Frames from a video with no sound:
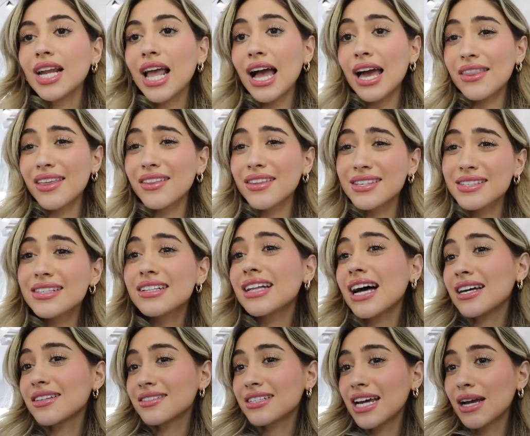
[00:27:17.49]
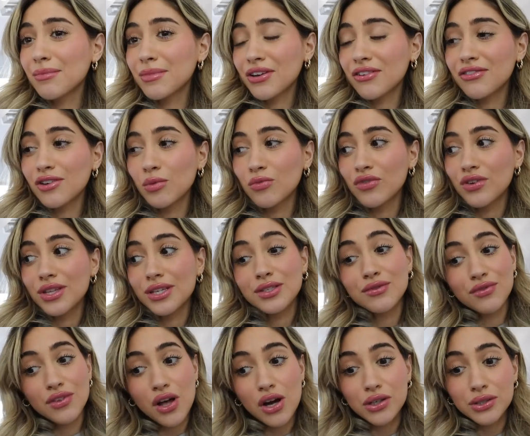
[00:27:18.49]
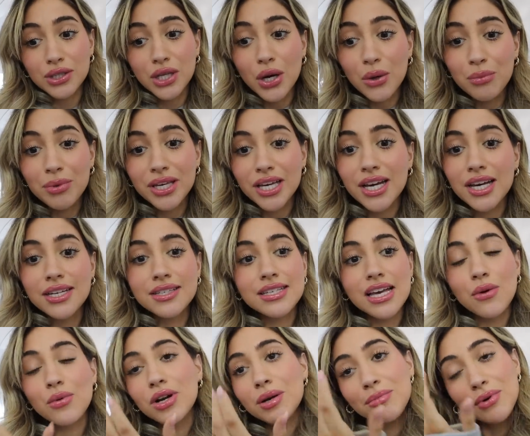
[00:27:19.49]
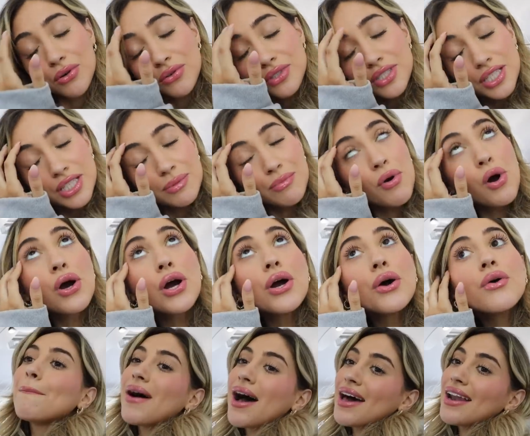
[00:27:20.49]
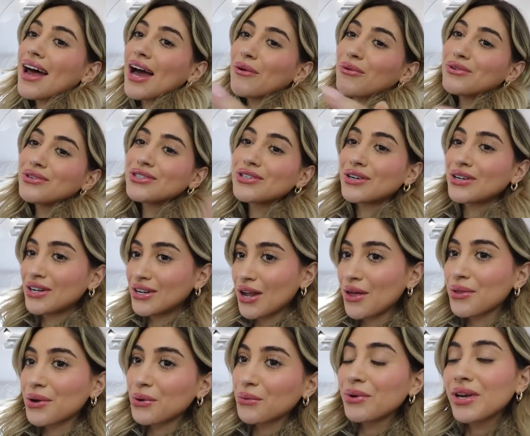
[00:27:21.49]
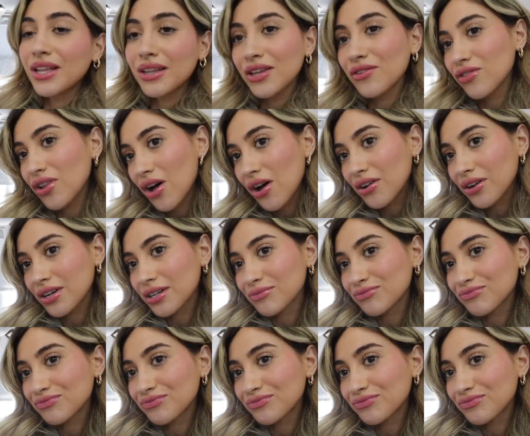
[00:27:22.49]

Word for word: I think this is the last day I'm going to film for this vlog though, because I want to post it tomorrow, but I will start another weekly vlog